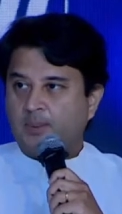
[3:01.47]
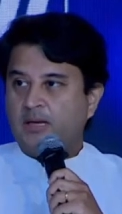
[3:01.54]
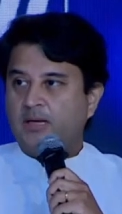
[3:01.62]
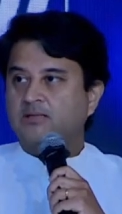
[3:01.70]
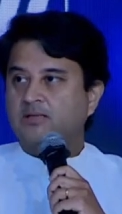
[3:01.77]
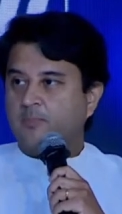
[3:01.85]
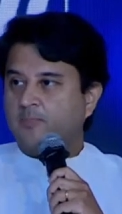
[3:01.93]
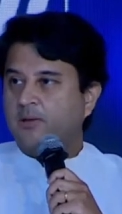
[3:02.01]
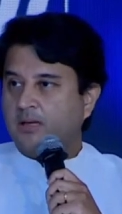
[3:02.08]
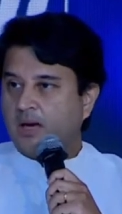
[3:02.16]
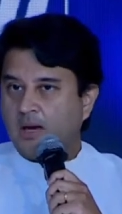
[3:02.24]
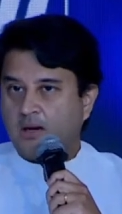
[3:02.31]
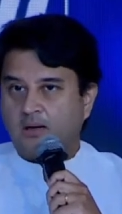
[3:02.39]
planes up in
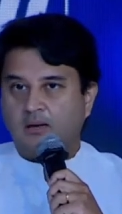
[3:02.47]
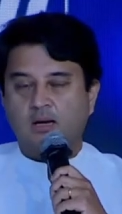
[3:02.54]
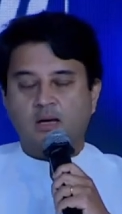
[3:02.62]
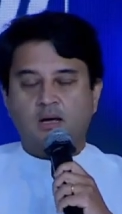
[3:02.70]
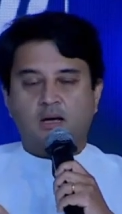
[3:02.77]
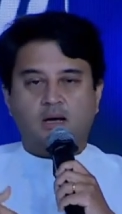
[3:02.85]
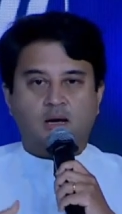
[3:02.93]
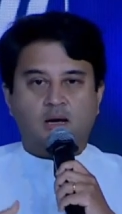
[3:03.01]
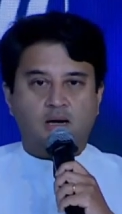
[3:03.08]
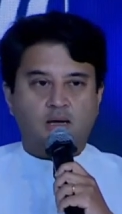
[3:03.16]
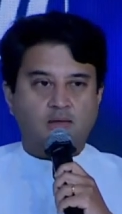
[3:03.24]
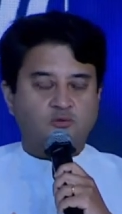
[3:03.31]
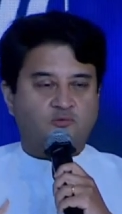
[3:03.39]
the air
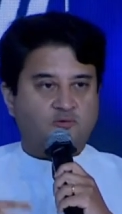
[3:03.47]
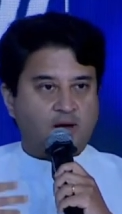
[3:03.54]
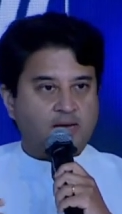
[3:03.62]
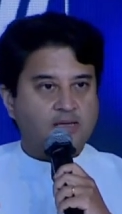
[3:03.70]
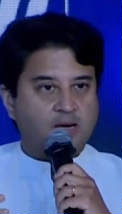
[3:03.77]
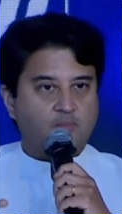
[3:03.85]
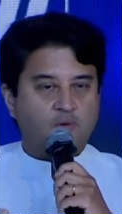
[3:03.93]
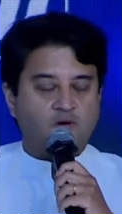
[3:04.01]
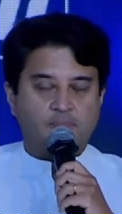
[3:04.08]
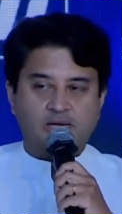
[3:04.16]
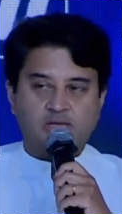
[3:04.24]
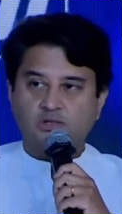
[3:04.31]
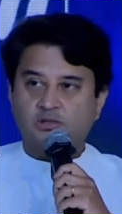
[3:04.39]
to fly the number of
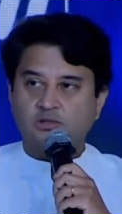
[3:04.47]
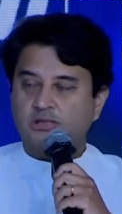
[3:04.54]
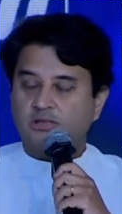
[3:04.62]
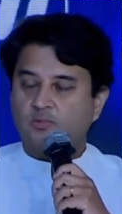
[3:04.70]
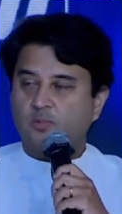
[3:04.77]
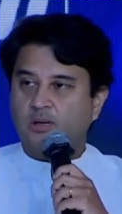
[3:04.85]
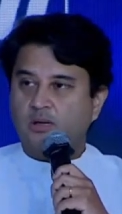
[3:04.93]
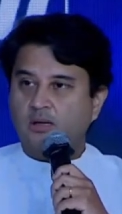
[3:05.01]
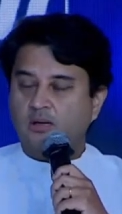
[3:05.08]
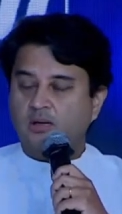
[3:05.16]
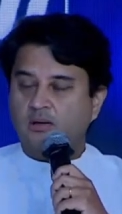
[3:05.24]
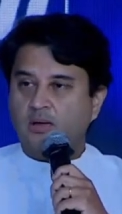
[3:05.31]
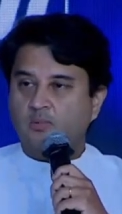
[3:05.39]
passengers that
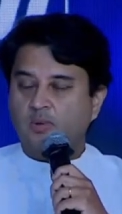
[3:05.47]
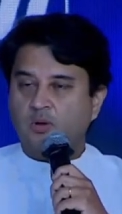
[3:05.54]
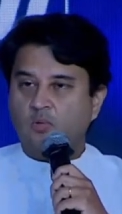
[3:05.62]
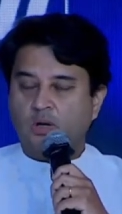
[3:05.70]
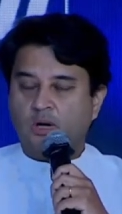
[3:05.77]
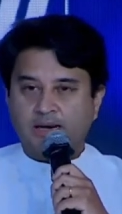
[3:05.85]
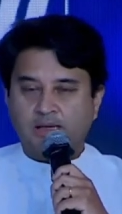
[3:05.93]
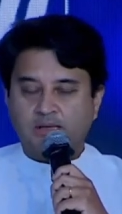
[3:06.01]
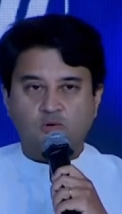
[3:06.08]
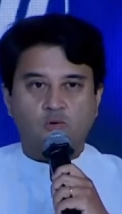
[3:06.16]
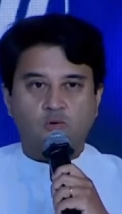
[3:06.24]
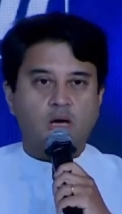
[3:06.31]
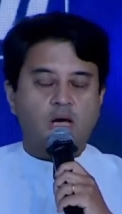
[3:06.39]
we would like
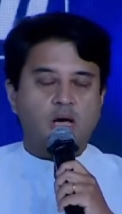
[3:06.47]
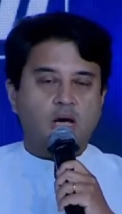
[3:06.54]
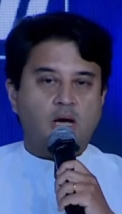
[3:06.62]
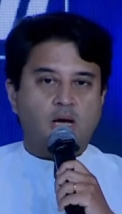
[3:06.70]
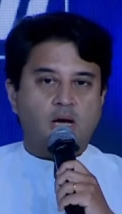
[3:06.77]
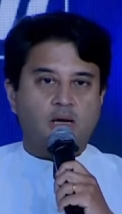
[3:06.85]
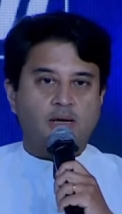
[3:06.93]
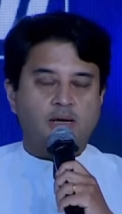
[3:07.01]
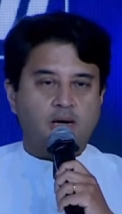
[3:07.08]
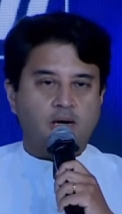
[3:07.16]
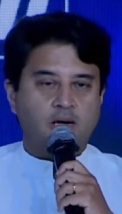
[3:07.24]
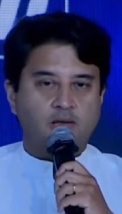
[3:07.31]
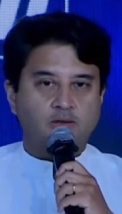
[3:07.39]
to in
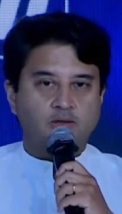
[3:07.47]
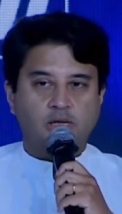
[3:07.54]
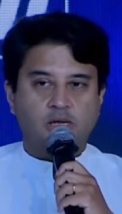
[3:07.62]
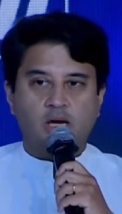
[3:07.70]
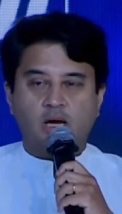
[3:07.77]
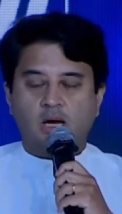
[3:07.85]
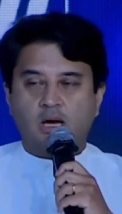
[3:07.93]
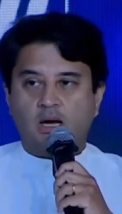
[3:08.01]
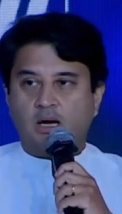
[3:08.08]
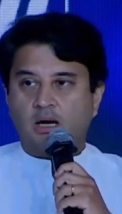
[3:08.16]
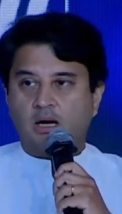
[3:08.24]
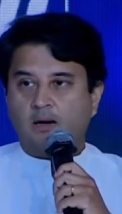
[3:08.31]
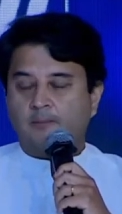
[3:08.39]
our country.
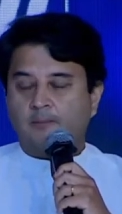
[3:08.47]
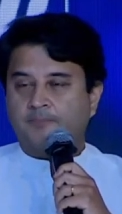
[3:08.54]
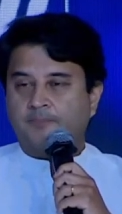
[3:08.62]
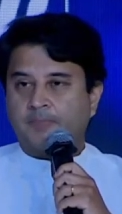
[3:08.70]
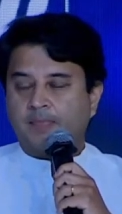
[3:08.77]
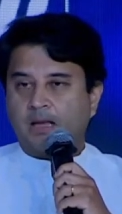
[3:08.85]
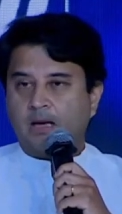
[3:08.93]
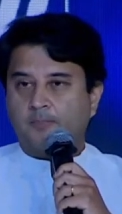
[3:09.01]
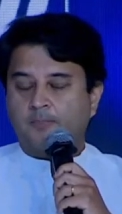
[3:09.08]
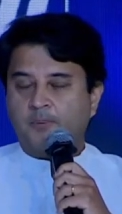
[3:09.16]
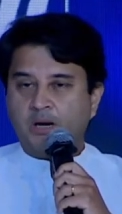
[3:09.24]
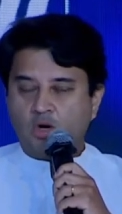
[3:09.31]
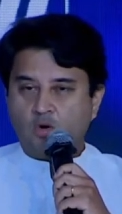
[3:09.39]

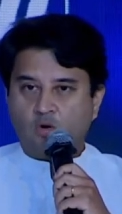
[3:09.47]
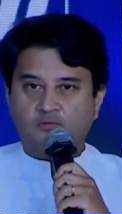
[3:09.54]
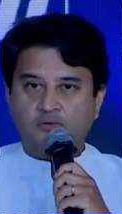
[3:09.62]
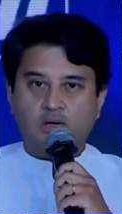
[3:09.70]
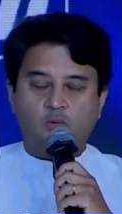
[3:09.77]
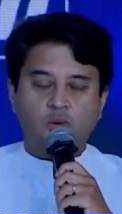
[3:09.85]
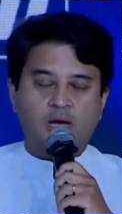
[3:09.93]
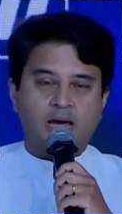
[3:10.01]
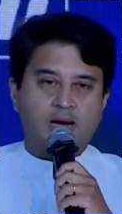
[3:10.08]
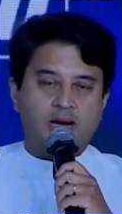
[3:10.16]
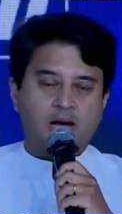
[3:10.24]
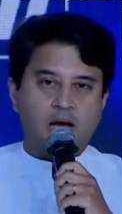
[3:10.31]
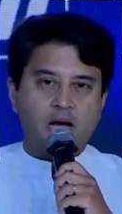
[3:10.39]
Pre-COVID, we had
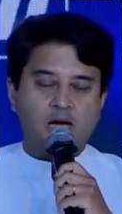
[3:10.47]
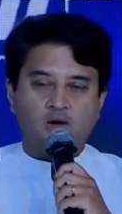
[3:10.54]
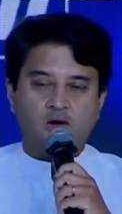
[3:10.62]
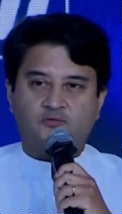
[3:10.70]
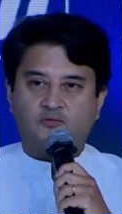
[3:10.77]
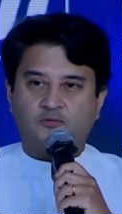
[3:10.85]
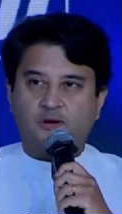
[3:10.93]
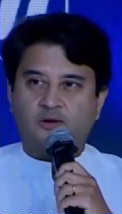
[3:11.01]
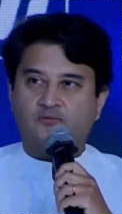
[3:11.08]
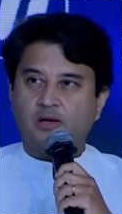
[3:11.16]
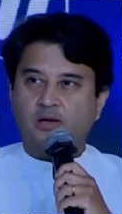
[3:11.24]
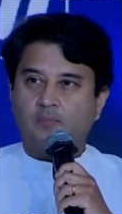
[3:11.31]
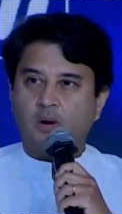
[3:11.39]
a high of
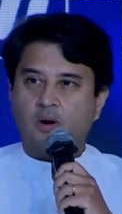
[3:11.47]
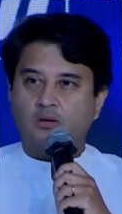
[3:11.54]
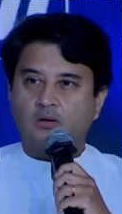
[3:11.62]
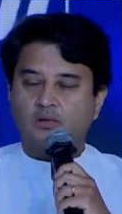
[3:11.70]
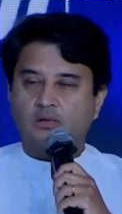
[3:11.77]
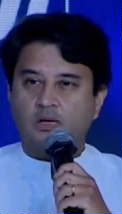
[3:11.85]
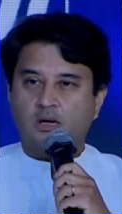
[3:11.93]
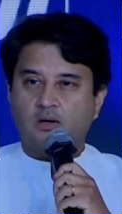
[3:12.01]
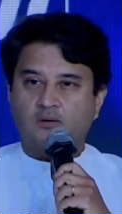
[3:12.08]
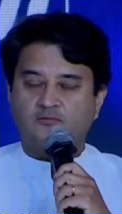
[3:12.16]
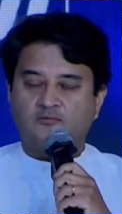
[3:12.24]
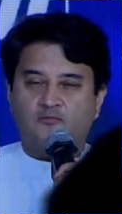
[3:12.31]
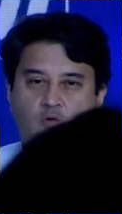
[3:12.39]
roughly about
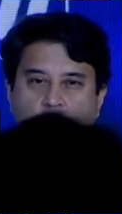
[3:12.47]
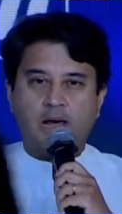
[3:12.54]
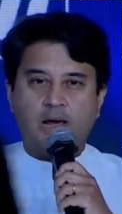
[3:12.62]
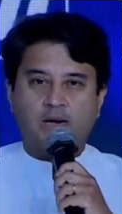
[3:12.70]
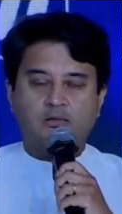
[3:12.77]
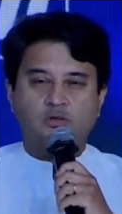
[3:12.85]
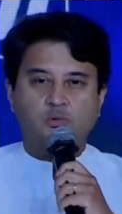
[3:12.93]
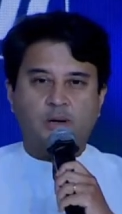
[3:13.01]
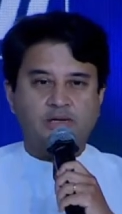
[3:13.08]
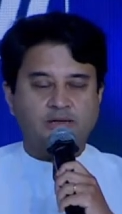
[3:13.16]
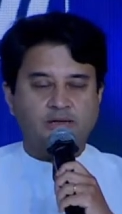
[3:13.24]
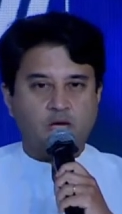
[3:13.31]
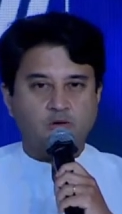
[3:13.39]

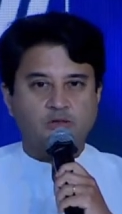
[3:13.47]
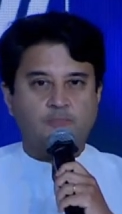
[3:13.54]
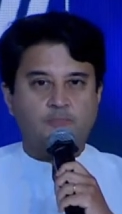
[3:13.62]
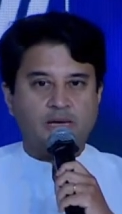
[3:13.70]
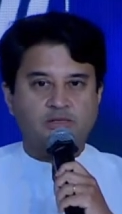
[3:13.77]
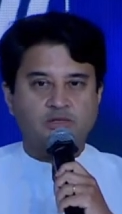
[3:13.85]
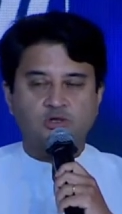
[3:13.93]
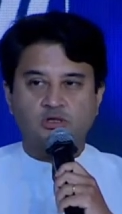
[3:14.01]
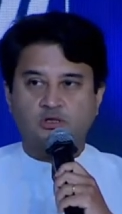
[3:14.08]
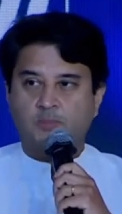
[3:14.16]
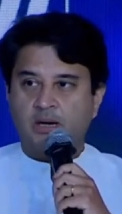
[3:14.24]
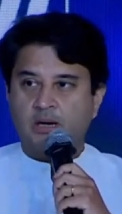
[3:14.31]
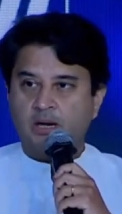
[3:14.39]
4,20,000 passengers
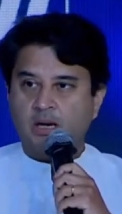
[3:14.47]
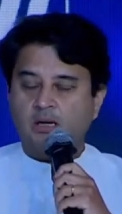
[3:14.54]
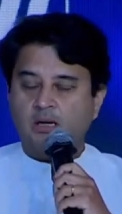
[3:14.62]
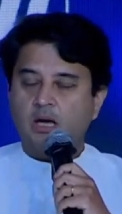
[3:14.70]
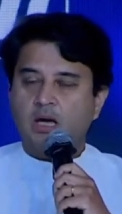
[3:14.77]
per day.